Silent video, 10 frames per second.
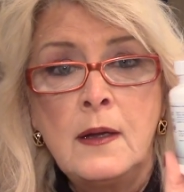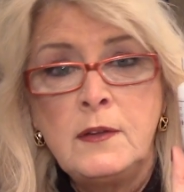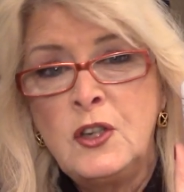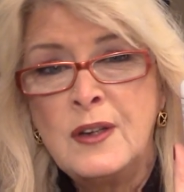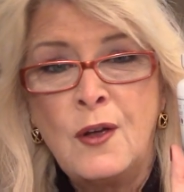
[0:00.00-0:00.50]

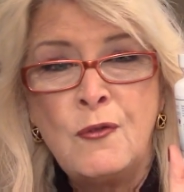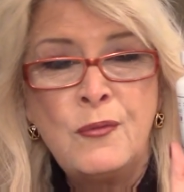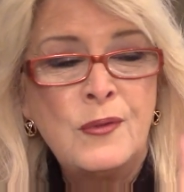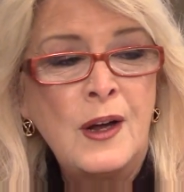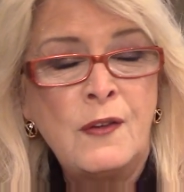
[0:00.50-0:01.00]
you know,
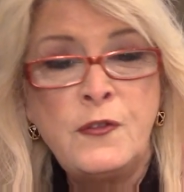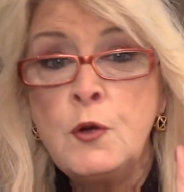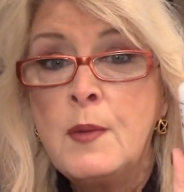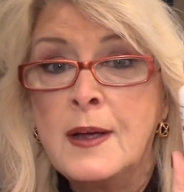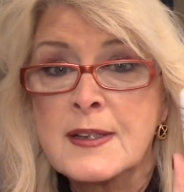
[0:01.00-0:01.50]
a
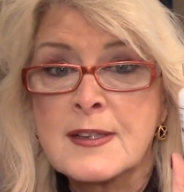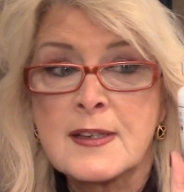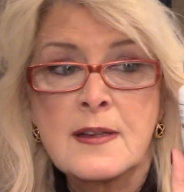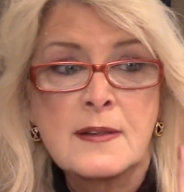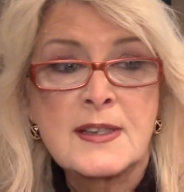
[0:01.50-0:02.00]
few
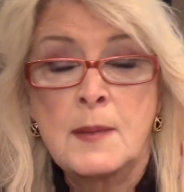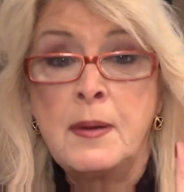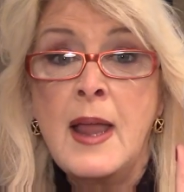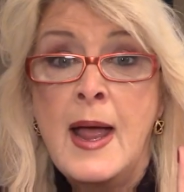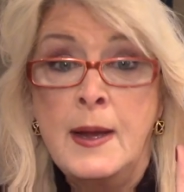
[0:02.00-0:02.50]
months'
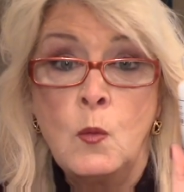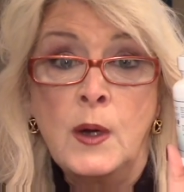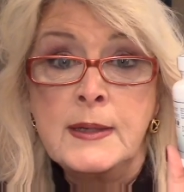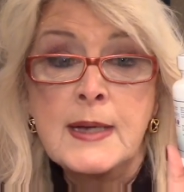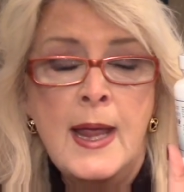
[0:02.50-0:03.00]
supply at
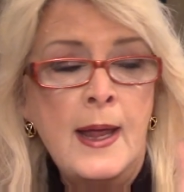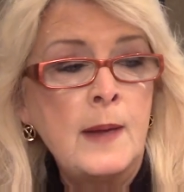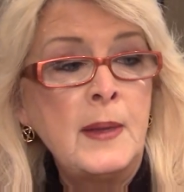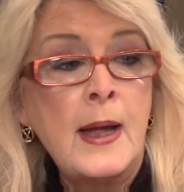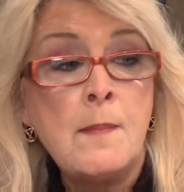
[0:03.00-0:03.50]
one
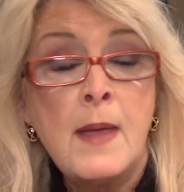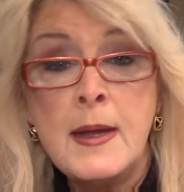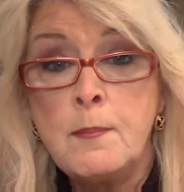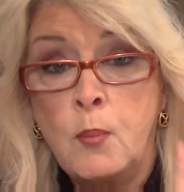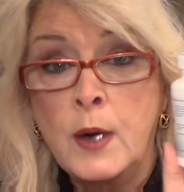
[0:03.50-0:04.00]
time, and I
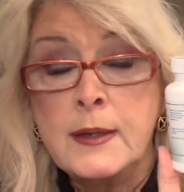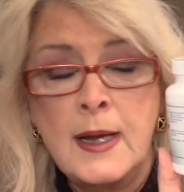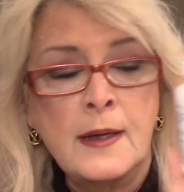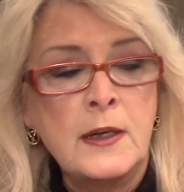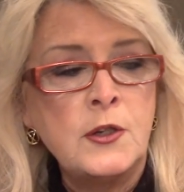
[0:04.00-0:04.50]
may break
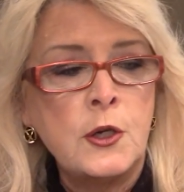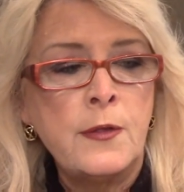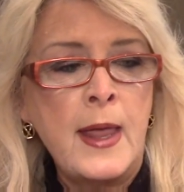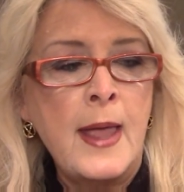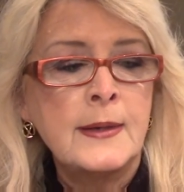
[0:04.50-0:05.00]
down and do
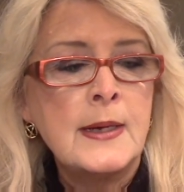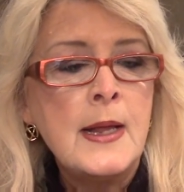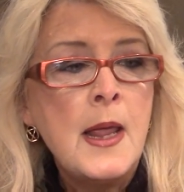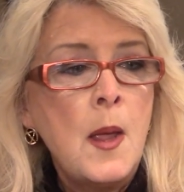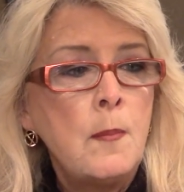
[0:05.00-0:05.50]
that.
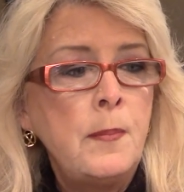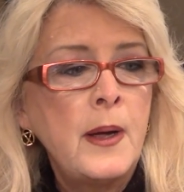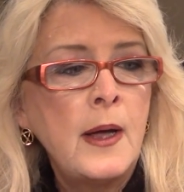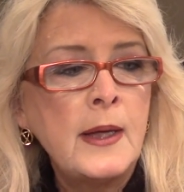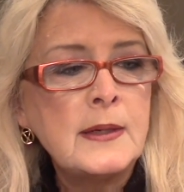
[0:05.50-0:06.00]

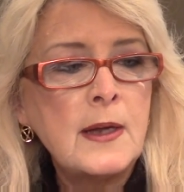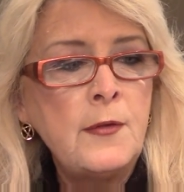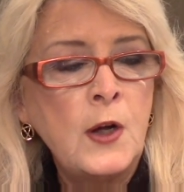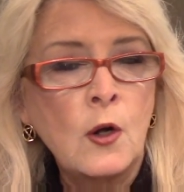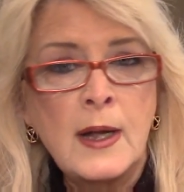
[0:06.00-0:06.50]
But
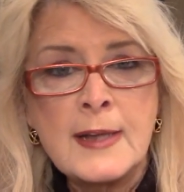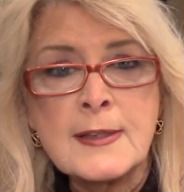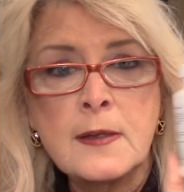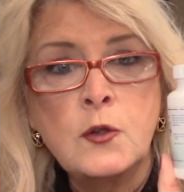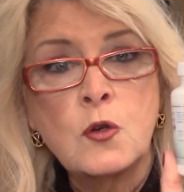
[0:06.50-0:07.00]
they're
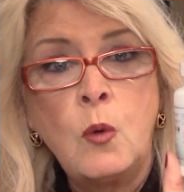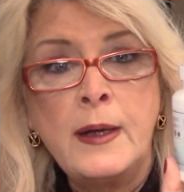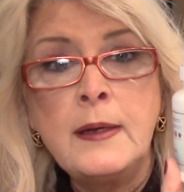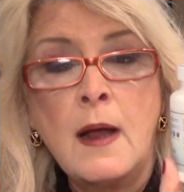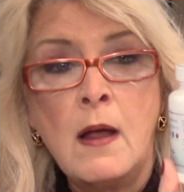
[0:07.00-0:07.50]
less than
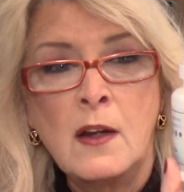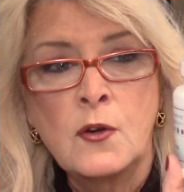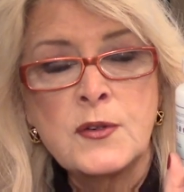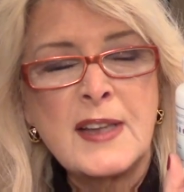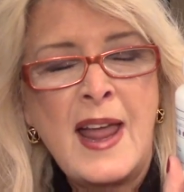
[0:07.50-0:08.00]

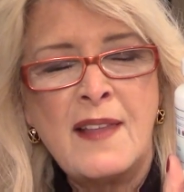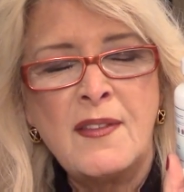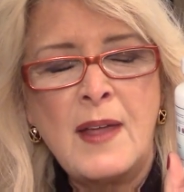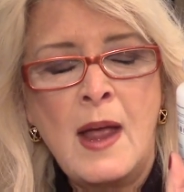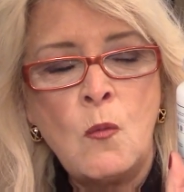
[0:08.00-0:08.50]
$20. I,
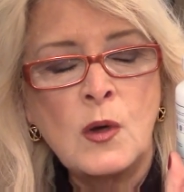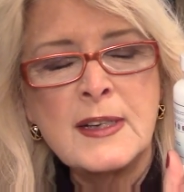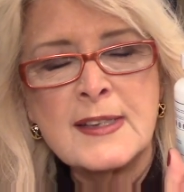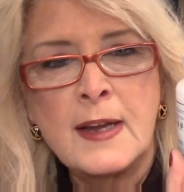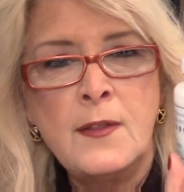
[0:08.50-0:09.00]
I want to
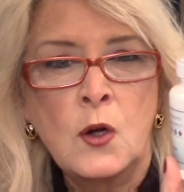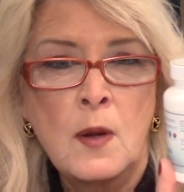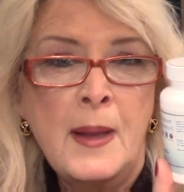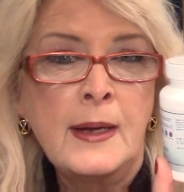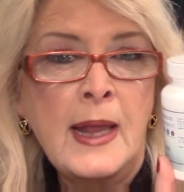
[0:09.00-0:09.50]
say they're
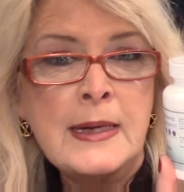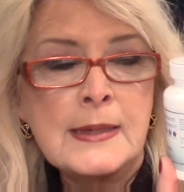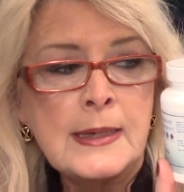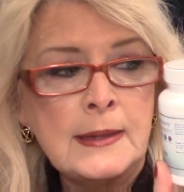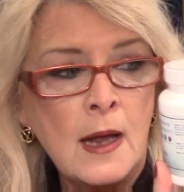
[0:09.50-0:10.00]
about
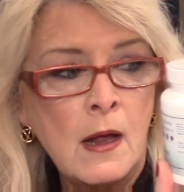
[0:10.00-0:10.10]
$18